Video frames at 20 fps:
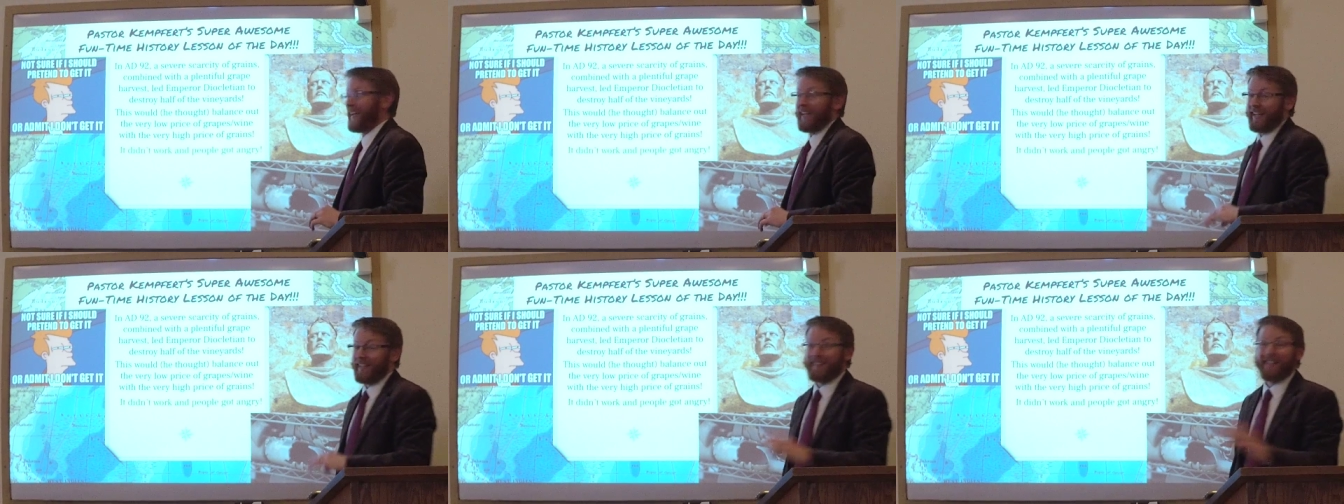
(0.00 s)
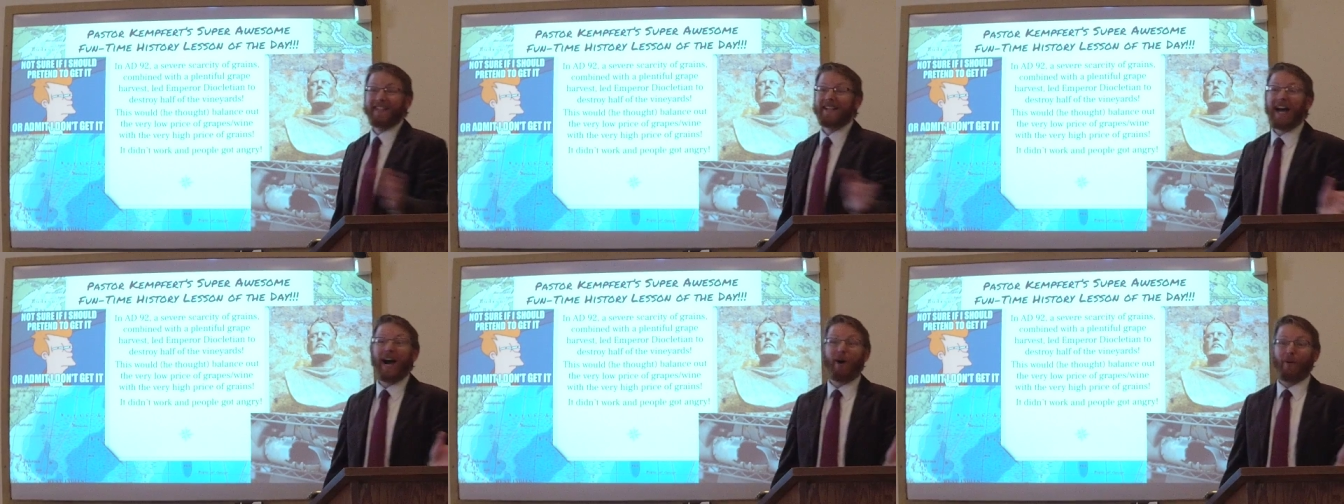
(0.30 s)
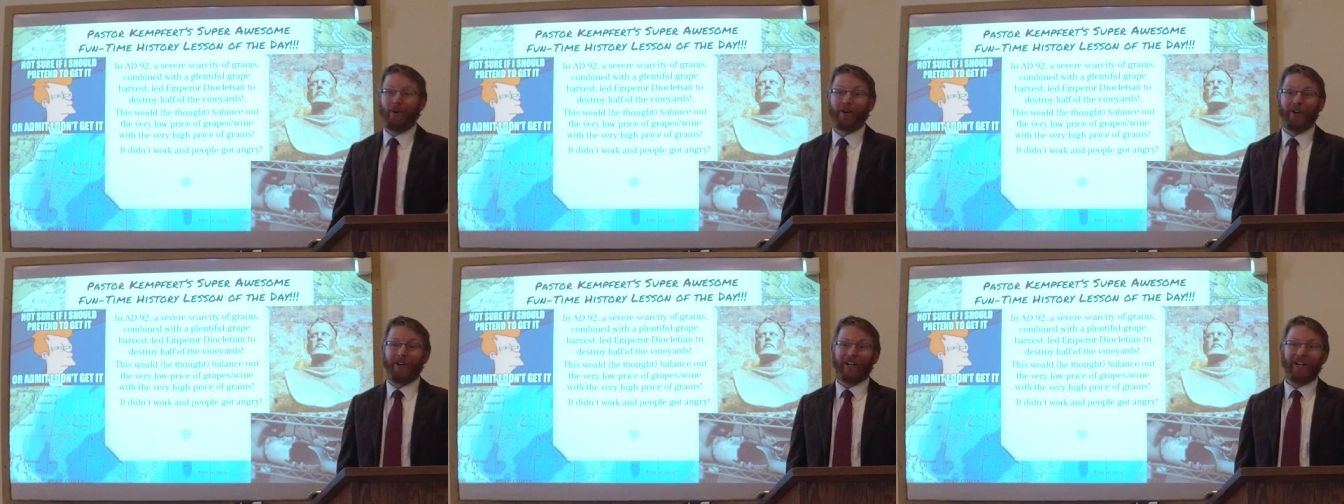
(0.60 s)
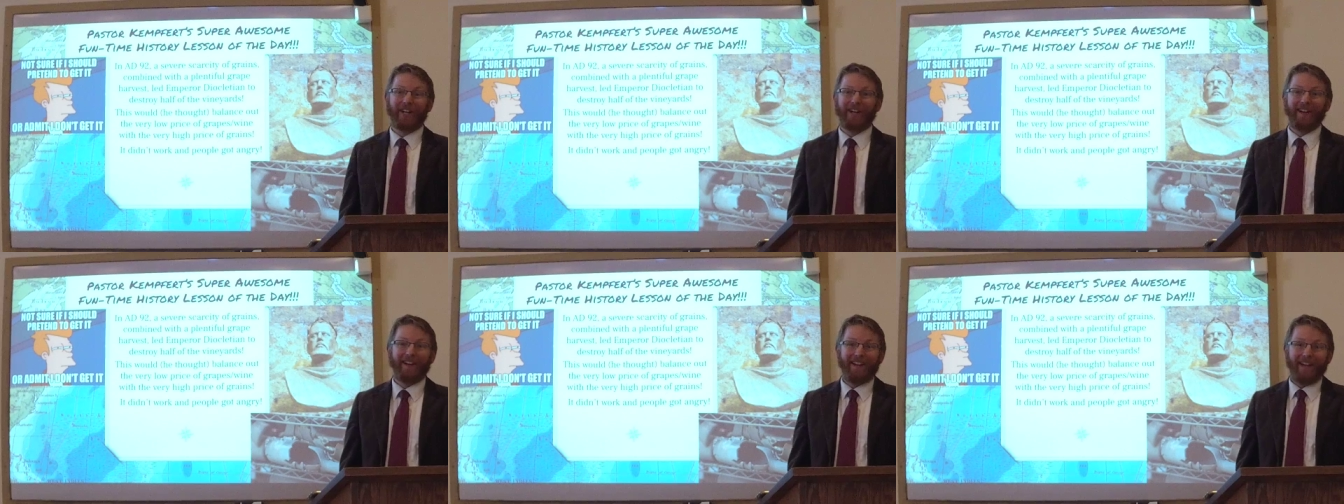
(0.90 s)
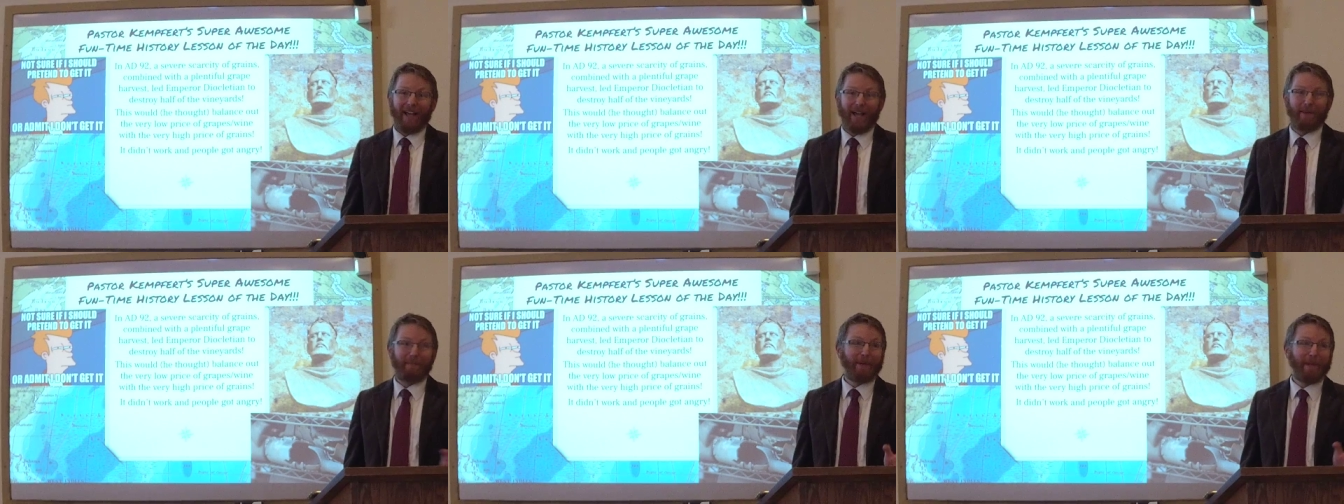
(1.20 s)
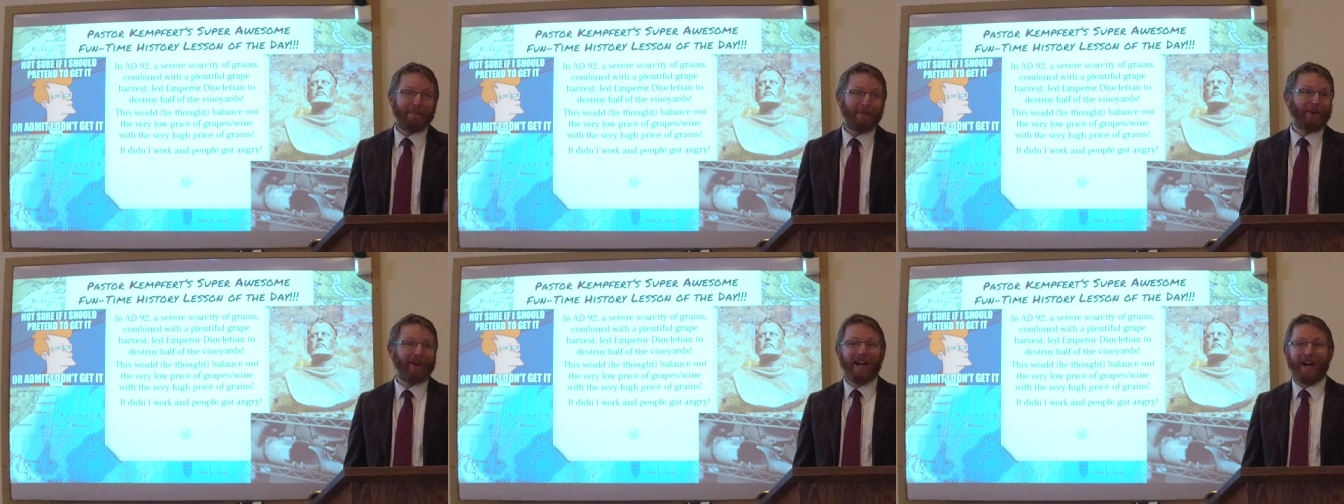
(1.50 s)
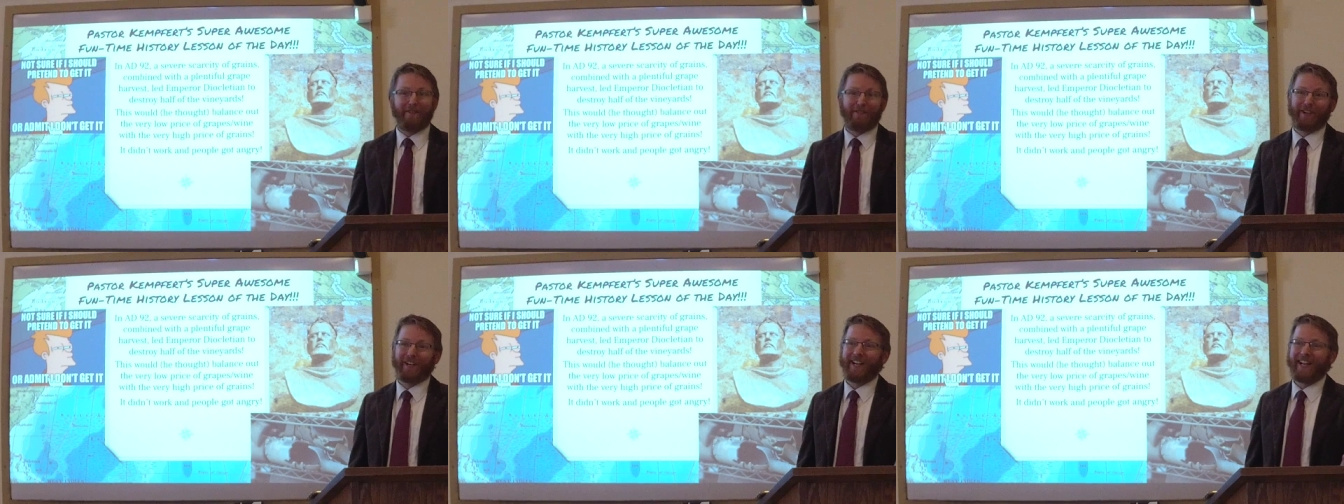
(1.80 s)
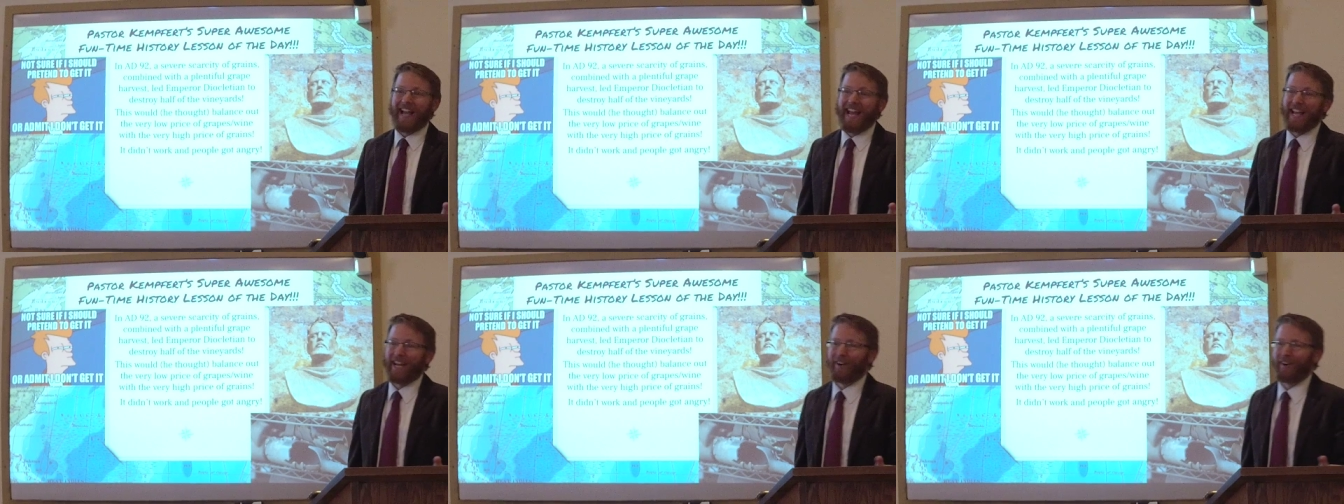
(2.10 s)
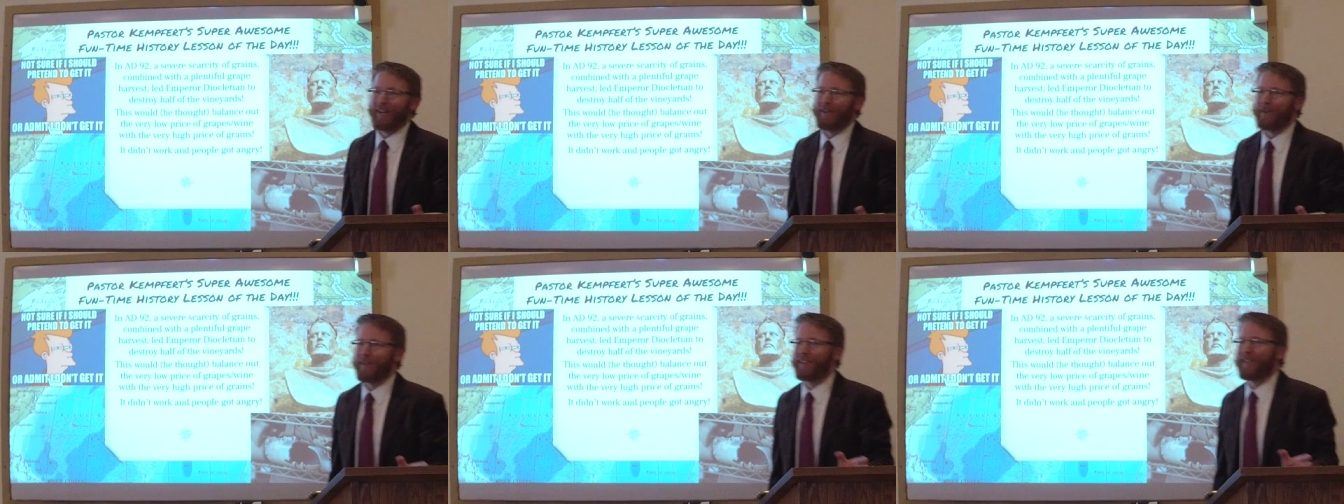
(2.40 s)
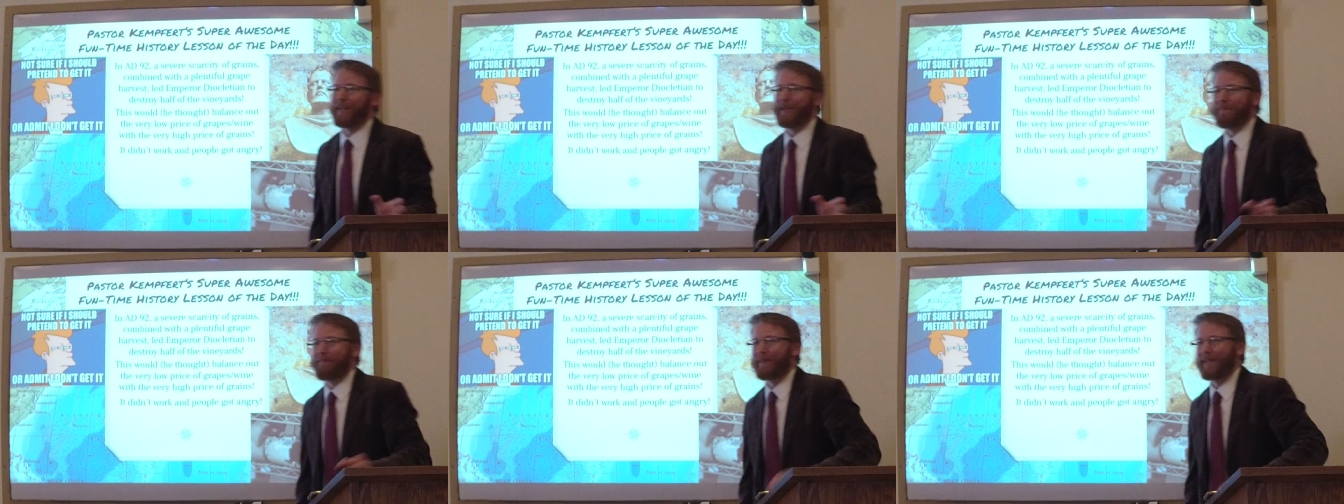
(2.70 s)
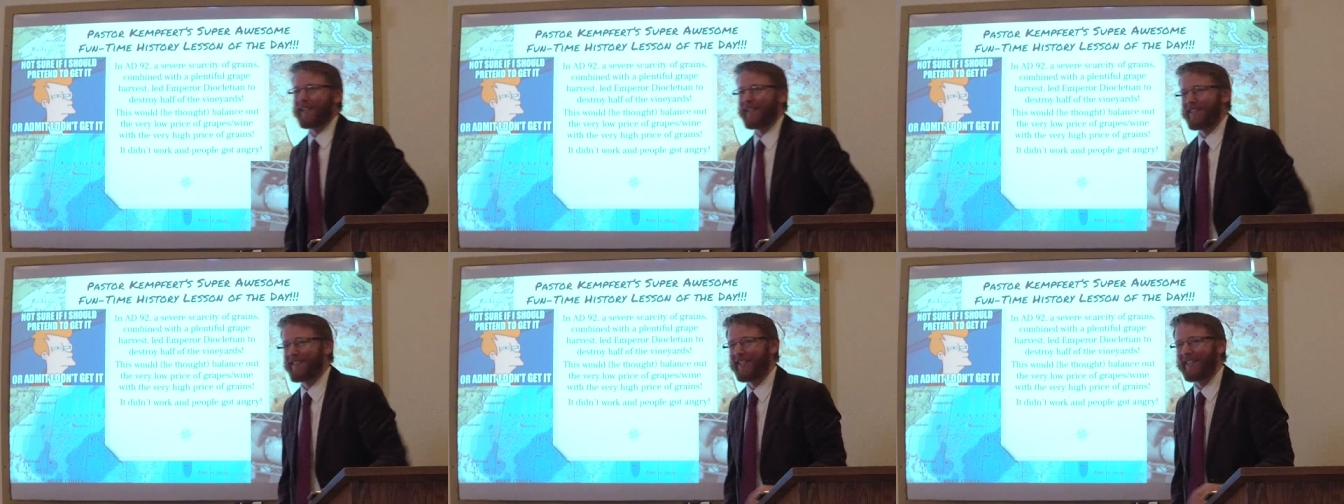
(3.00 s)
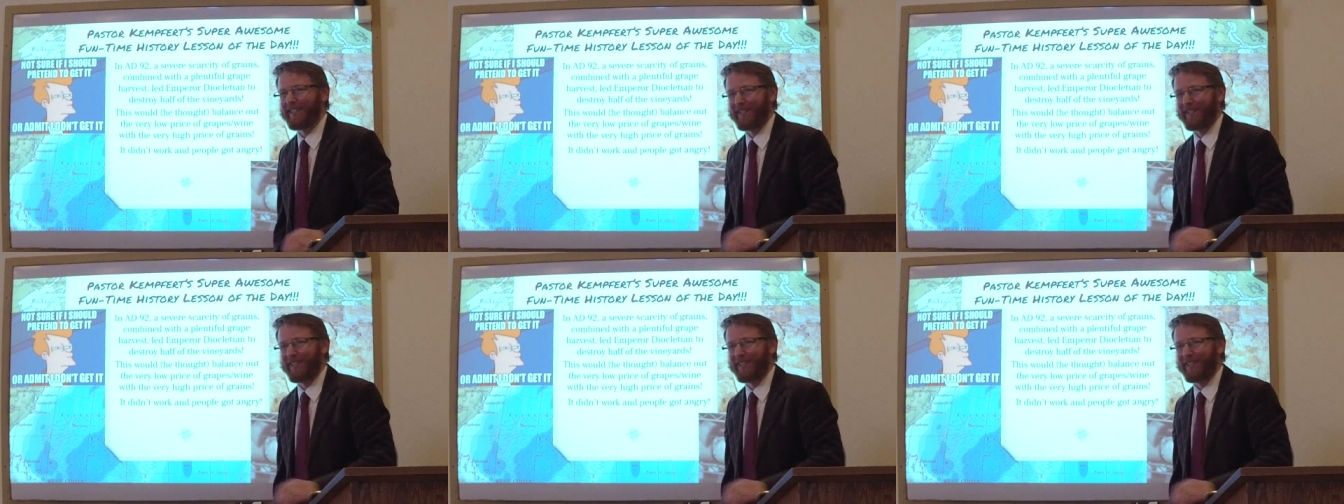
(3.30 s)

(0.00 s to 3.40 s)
It did not work, and people got very angry with him because he